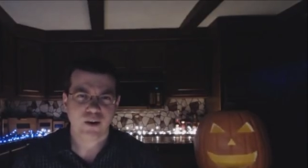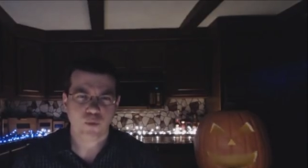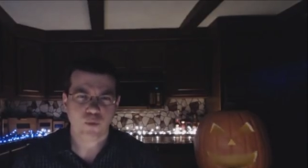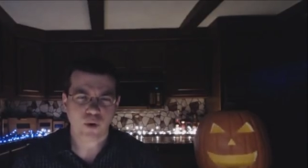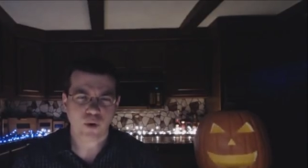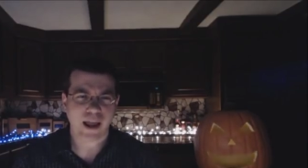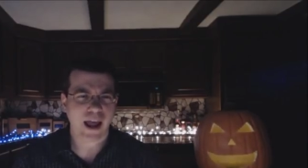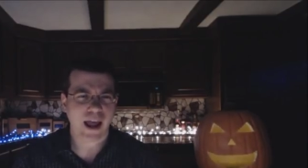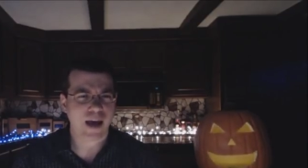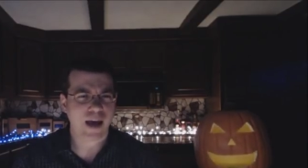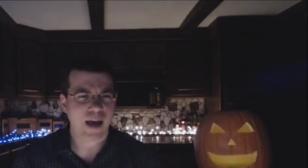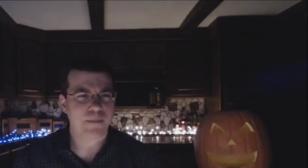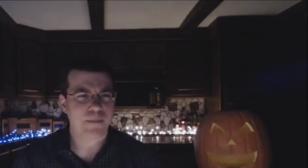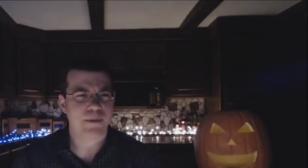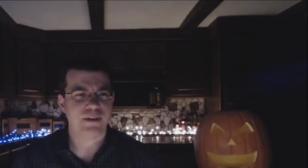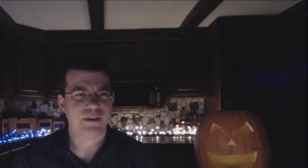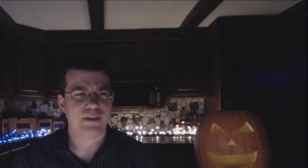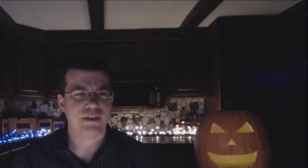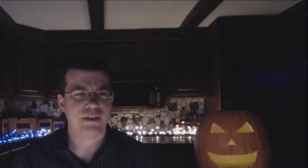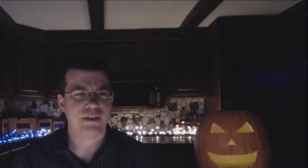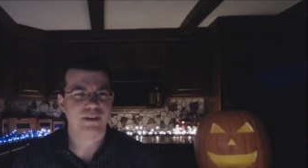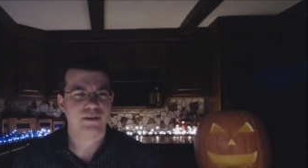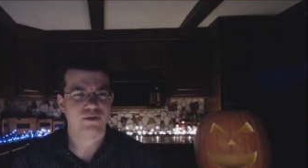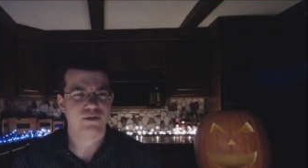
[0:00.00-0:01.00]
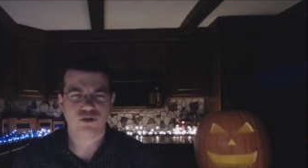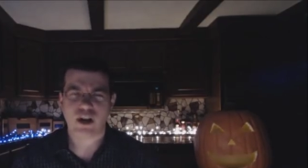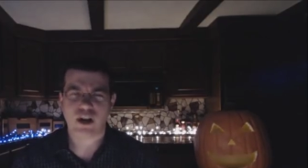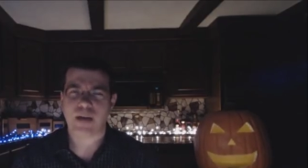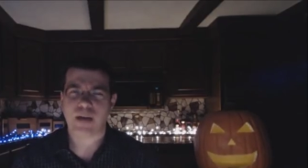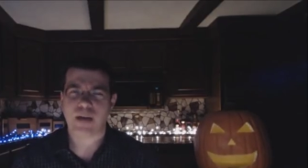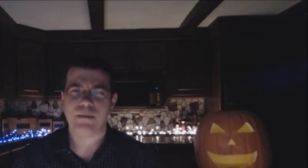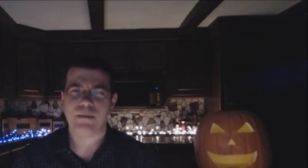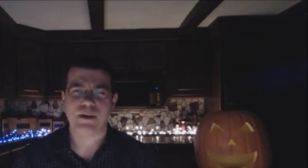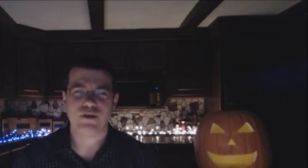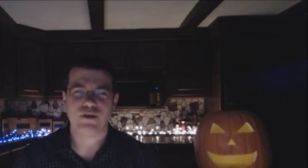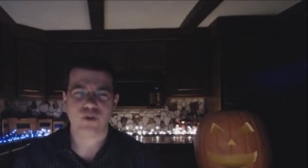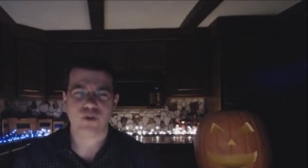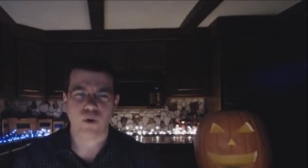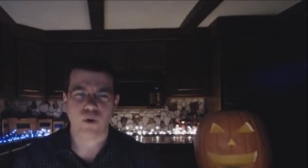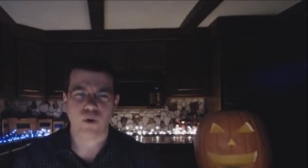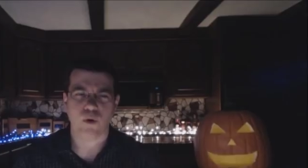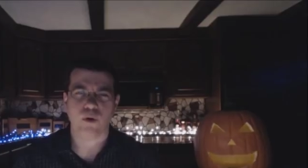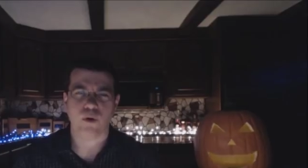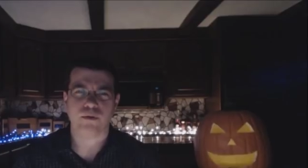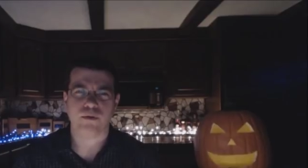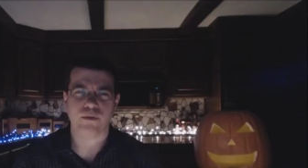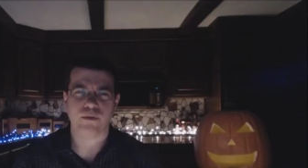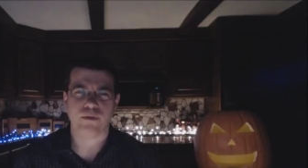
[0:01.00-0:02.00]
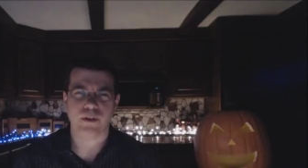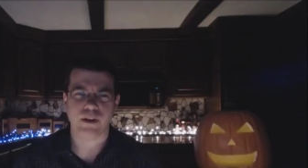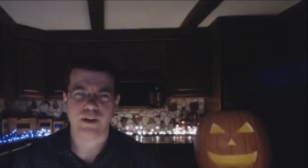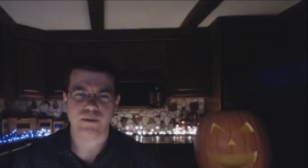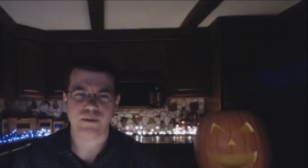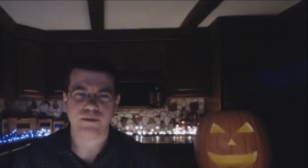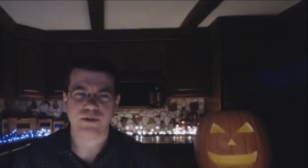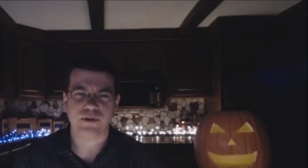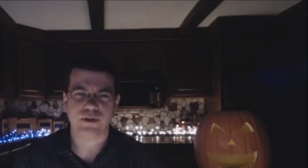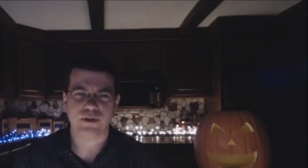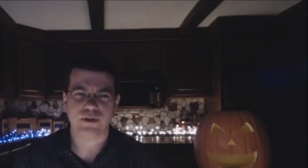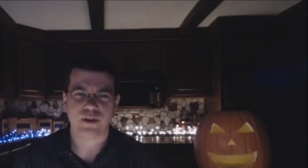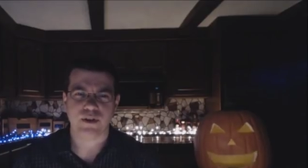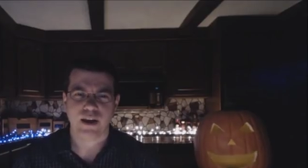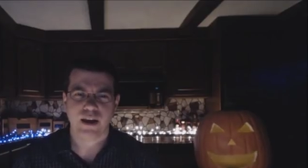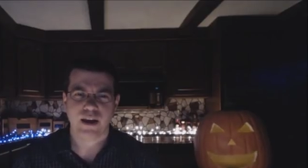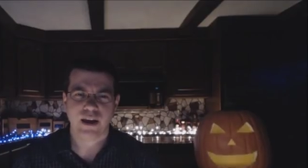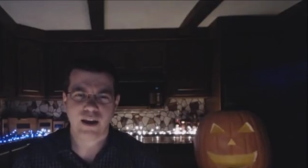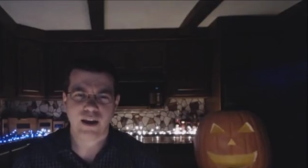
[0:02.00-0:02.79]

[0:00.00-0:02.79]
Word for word: What happened to Japanese horror films?